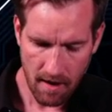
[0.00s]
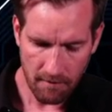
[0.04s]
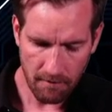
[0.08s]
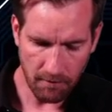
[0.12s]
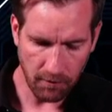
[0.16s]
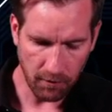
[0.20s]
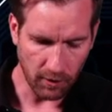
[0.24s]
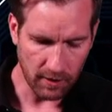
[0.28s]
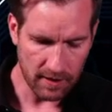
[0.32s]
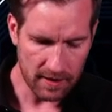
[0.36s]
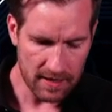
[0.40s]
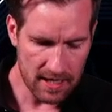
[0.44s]

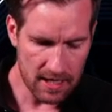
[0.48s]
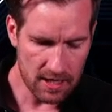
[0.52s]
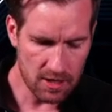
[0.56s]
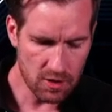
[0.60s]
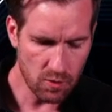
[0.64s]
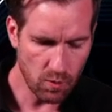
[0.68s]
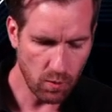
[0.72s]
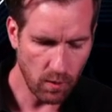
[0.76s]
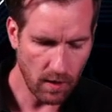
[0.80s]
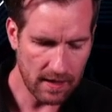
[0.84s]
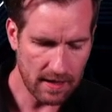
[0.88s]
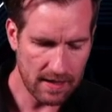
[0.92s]
for
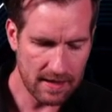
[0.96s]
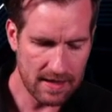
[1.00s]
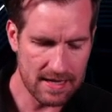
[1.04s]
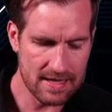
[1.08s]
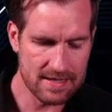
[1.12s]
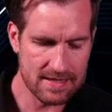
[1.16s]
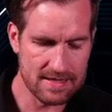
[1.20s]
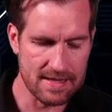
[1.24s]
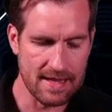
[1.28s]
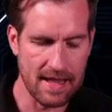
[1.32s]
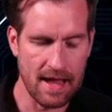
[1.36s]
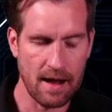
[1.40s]
each one of
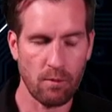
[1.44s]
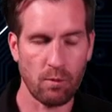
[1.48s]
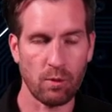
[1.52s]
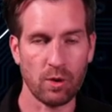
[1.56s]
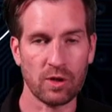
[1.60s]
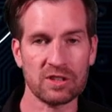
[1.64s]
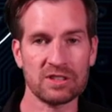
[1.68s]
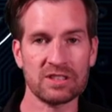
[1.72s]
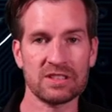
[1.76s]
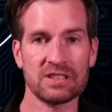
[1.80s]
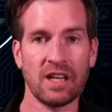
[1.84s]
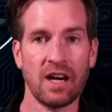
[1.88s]
these
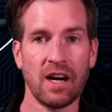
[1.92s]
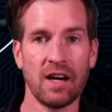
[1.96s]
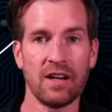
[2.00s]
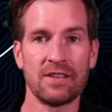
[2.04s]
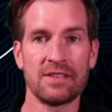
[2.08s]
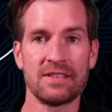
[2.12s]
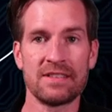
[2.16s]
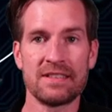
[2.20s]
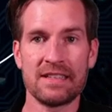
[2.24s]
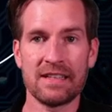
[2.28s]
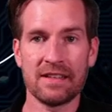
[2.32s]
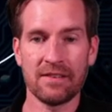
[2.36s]
networks are
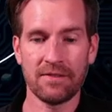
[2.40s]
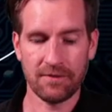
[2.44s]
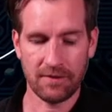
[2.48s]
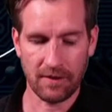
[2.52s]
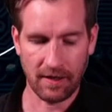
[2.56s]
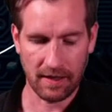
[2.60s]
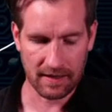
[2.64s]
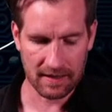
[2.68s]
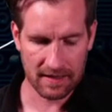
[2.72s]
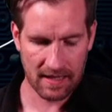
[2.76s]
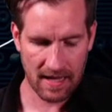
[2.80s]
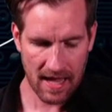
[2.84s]

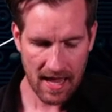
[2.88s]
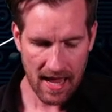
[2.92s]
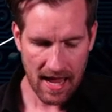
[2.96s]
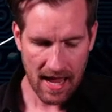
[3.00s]
different,